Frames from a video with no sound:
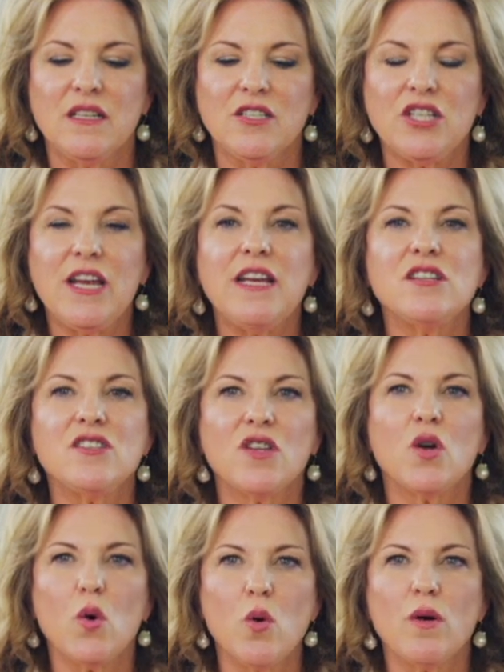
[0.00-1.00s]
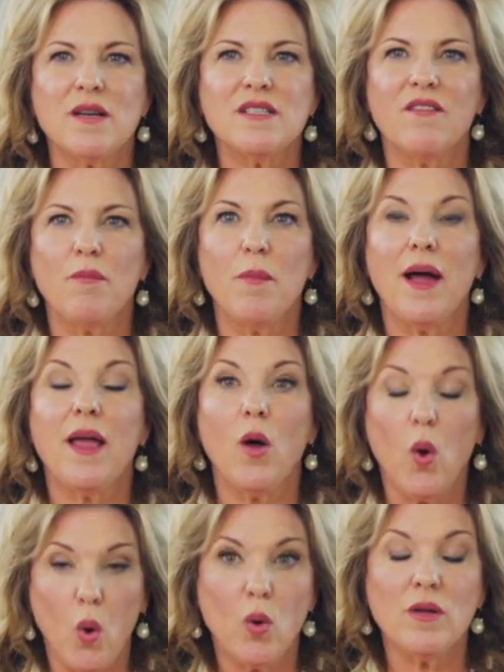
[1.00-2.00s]
changed the course of my
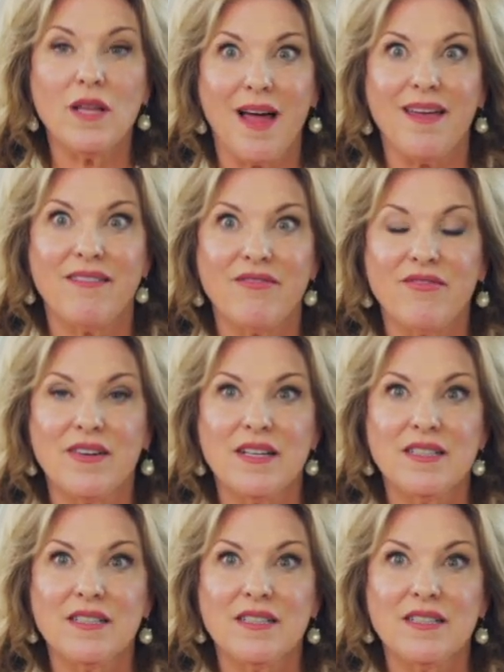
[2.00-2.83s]
whole life.